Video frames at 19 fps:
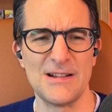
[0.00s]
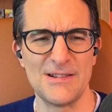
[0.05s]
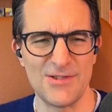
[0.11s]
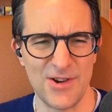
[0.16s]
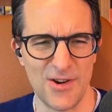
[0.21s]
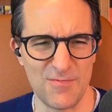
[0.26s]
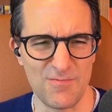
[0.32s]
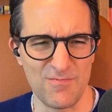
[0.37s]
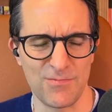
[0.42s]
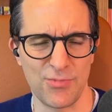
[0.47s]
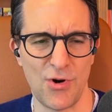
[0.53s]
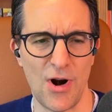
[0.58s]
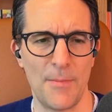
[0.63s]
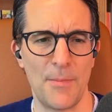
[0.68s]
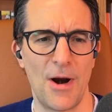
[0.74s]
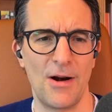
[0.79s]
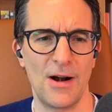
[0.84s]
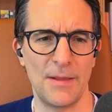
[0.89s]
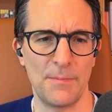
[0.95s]
you know,
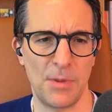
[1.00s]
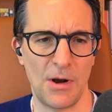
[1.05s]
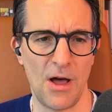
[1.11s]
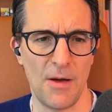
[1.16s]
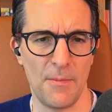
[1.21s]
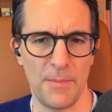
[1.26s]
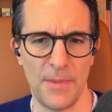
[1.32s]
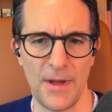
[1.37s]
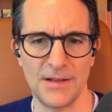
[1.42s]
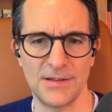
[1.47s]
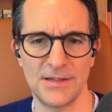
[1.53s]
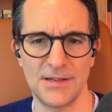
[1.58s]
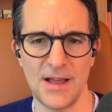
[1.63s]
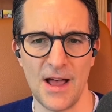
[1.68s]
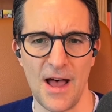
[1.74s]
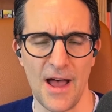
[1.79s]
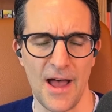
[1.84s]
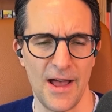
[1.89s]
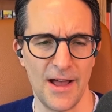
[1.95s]
primarily plant-based
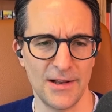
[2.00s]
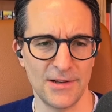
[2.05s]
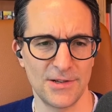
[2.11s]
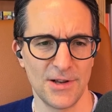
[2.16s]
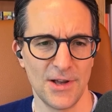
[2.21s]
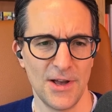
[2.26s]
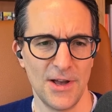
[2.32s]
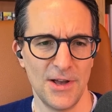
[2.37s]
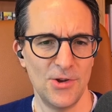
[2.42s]
diet,